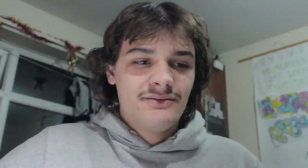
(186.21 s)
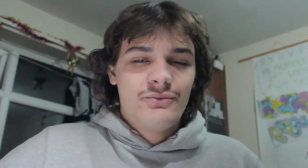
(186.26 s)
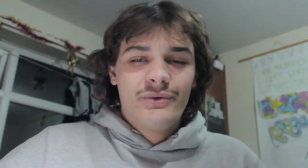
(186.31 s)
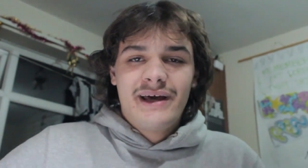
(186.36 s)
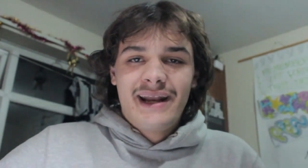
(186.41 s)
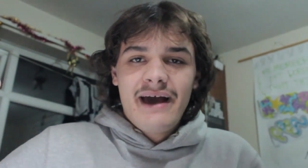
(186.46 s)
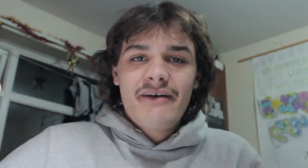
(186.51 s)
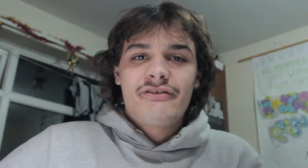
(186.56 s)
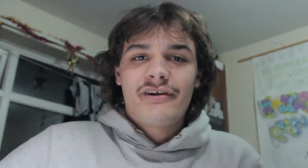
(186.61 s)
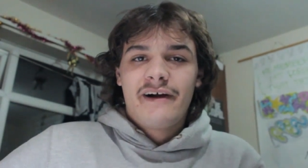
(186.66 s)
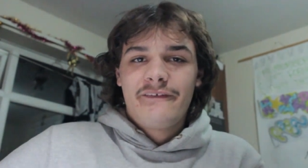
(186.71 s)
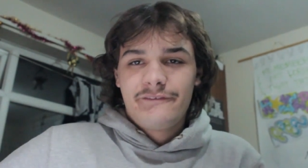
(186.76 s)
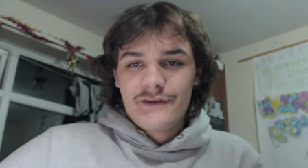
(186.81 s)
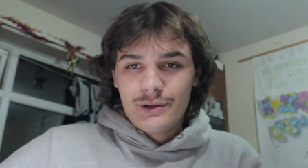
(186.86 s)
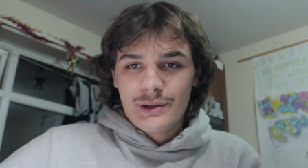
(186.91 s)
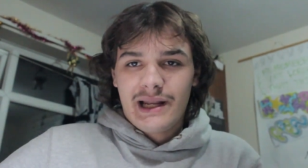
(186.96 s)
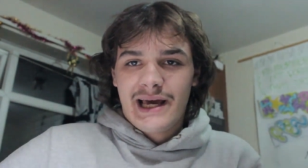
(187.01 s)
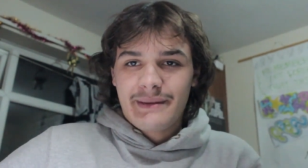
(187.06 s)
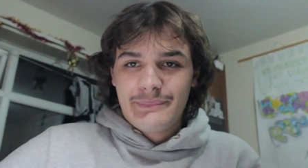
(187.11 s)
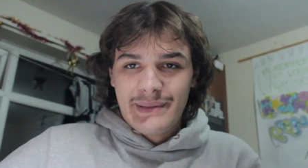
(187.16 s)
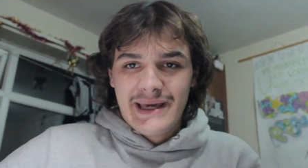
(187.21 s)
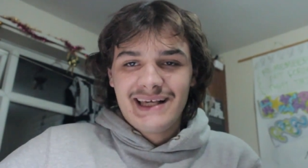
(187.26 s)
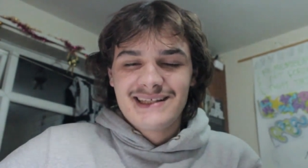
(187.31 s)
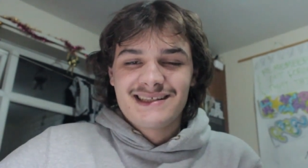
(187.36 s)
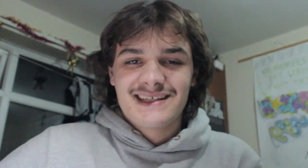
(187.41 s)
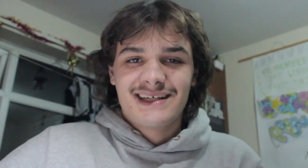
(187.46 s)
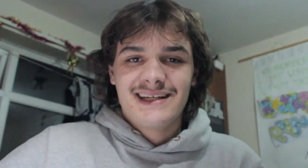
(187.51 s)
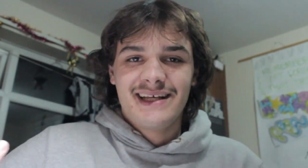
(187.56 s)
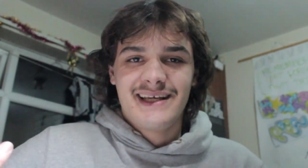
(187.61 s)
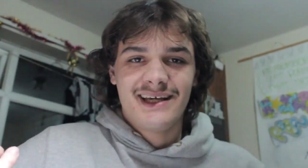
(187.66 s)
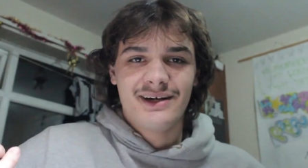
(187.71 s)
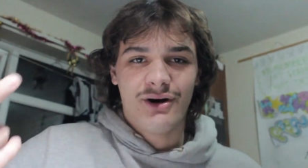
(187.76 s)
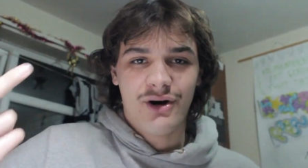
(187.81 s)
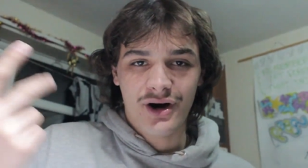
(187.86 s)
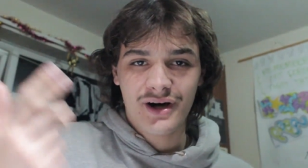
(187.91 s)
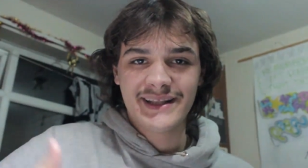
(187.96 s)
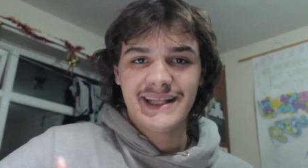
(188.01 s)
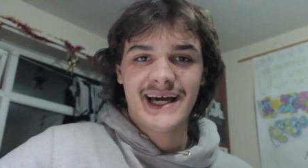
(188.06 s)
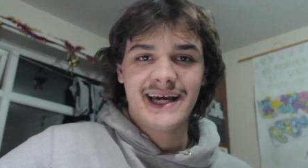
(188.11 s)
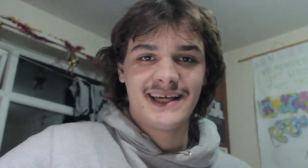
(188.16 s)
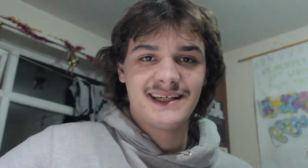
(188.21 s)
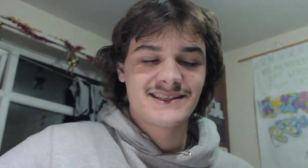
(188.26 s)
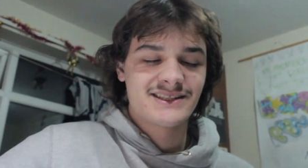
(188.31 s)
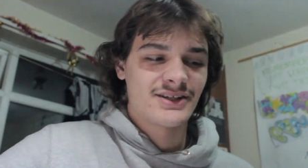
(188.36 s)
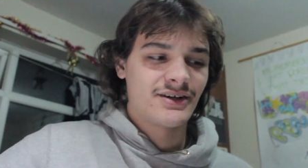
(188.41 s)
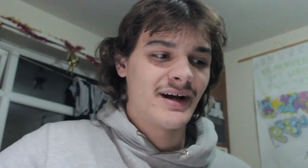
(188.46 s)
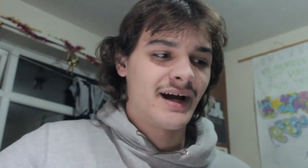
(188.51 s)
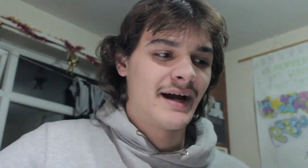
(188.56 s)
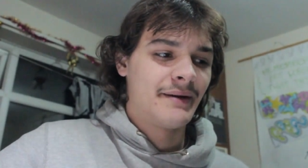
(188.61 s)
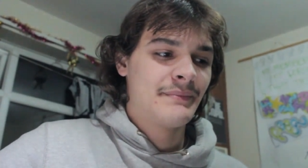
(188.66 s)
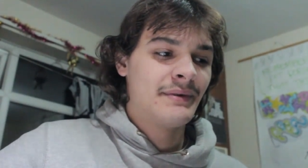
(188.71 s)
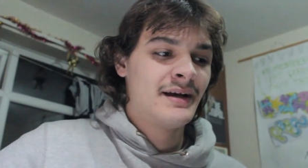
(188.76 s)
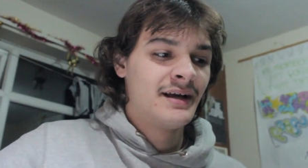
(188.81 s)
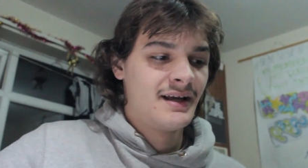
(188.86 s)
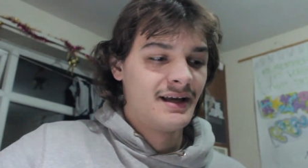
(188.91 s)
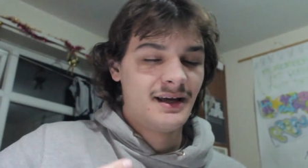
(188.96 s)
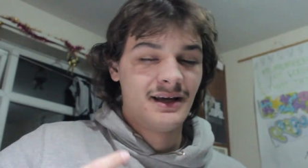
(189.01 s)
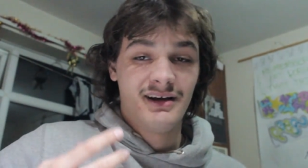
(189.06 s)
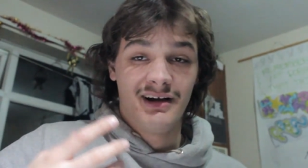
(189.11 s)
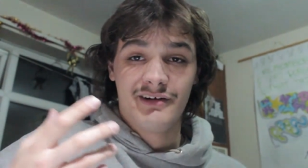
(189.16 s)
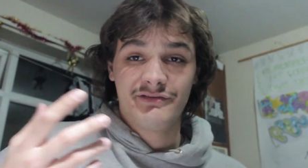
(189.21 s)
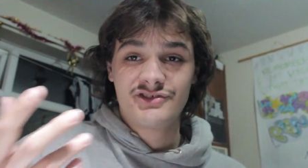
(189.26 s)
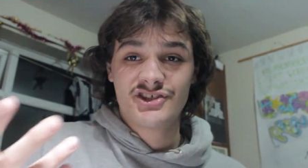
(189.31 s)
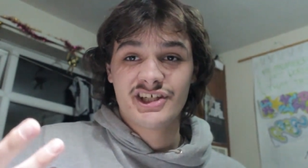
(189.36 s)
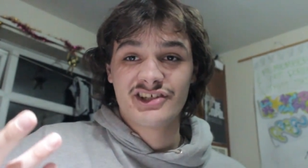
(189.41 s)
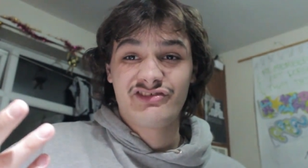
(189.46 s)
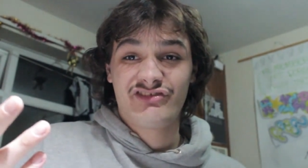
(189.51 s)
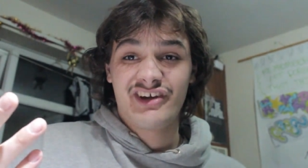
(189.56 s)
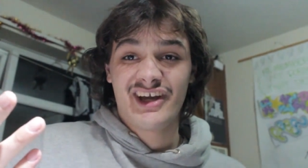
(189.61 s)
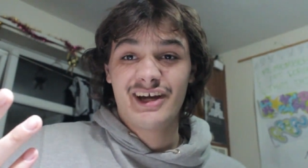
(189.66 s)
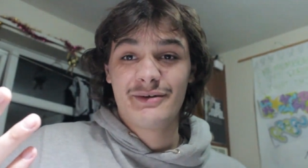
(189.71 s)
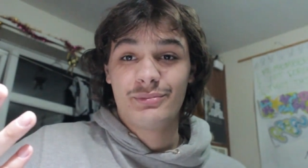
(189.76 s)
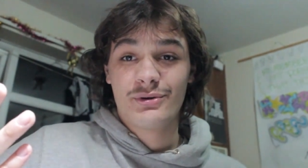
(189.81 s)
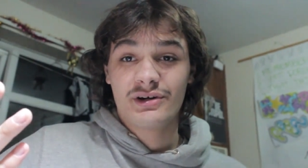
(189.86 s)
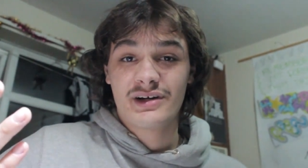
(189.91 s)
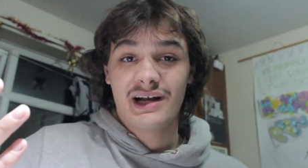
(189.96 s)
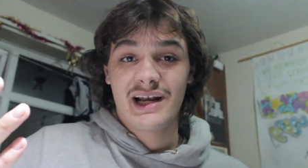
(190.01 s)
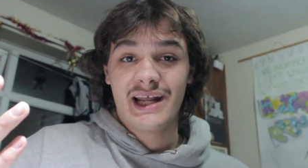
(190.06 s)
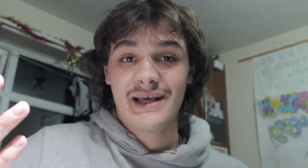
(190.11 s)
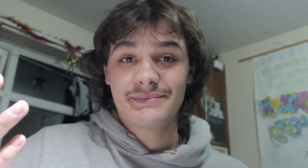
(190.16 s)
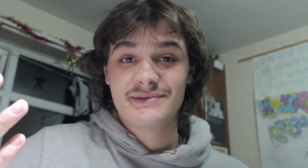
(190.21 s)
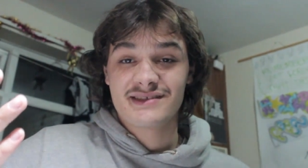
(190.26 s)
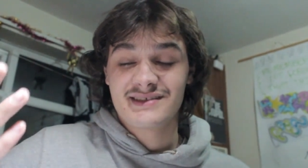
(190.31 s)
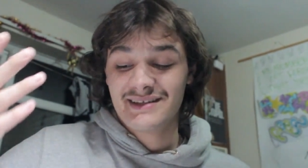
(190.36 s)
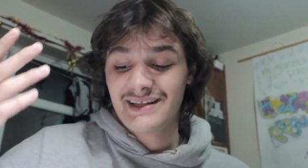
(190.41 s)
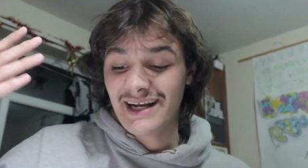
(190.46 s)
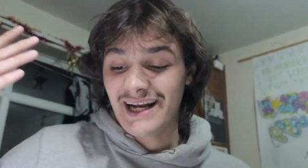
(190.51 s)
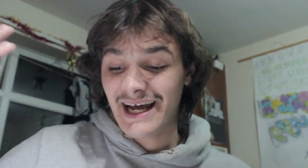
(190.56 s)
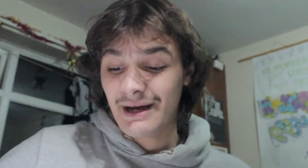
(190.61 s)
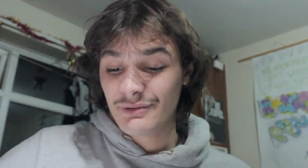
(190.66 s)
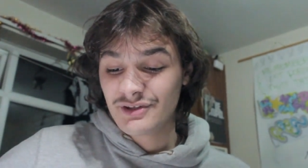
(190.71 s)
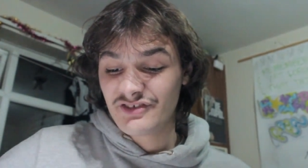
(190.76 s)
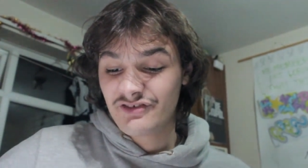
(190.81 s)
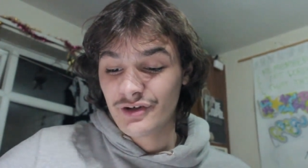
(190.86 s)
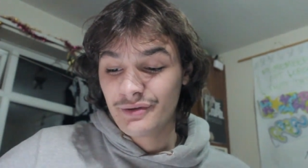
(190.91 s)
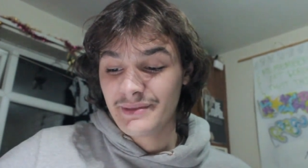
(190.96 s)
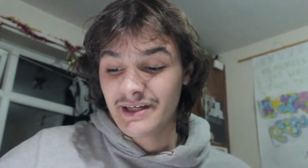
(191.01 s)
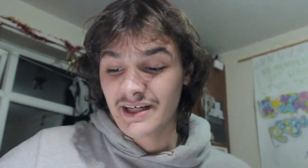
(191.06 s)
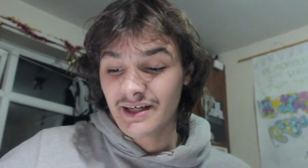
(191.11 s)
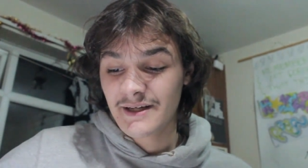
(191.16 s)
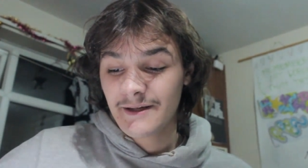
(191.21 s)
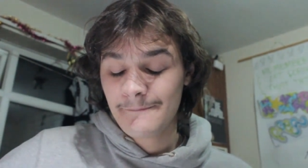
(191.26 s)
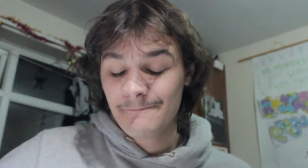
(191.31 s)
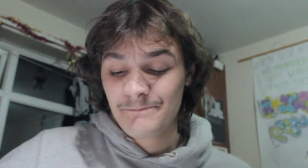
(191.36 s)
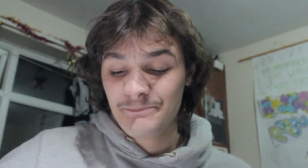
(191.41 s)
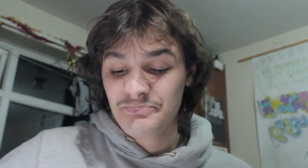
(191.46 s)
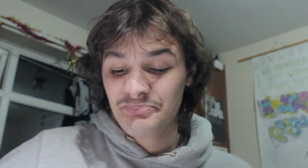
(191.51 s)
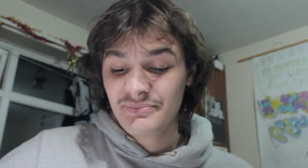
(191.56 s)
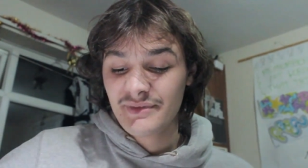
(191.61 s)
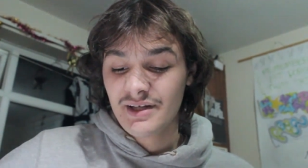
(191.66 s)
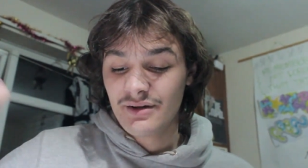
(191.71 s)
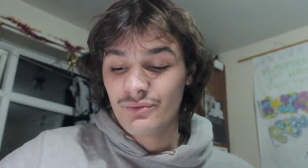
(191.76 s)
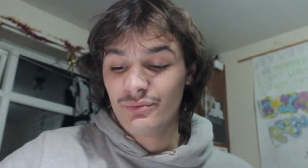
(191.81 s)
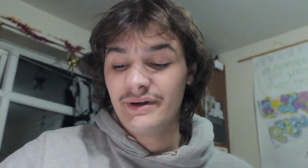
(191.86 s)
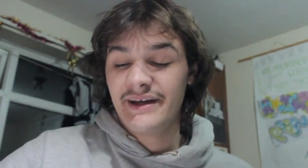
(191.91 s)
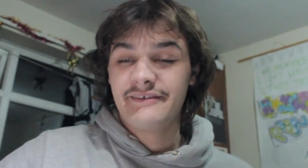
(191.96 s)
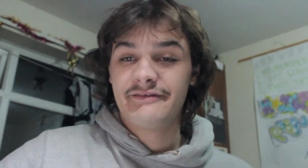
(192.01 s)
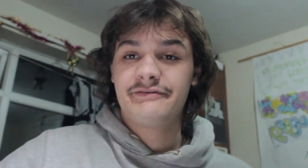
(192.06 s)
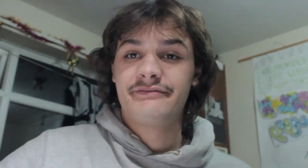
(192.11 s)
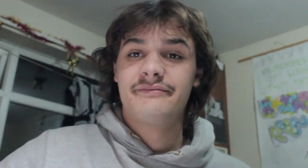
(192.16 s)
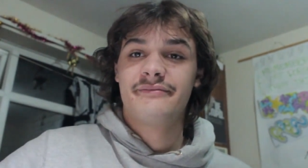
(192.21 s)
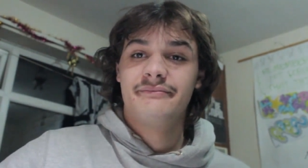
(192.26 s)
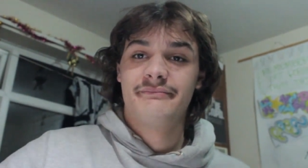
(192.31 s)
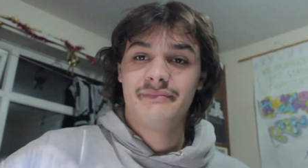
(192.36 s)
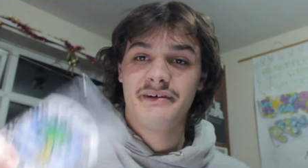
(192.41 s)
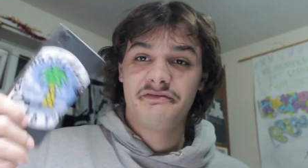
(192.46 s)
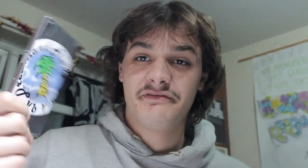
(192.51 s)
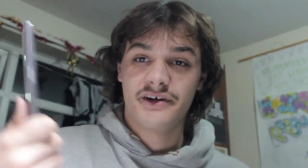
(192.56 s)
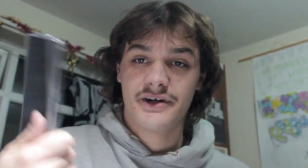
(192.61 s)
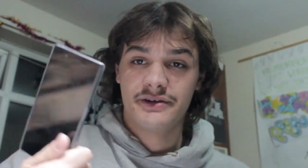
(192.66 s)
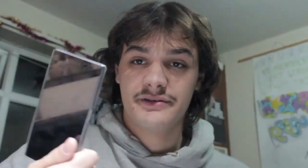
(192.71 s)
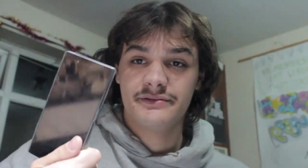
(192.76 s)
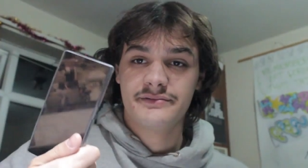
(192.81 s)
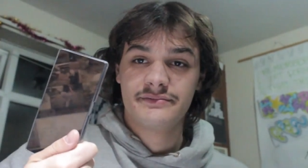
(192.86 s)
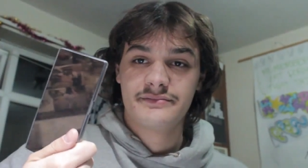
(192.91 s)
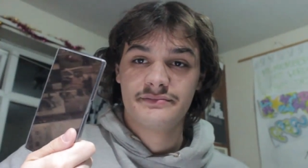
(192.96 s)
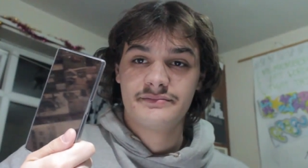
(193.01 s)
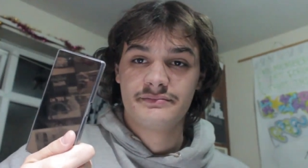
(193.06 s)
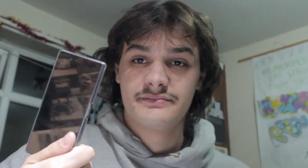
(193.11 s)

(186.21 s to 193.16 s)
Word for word: Whenever I feel like basically on that Instagram of just fingerboard clips that I was filming with my phone.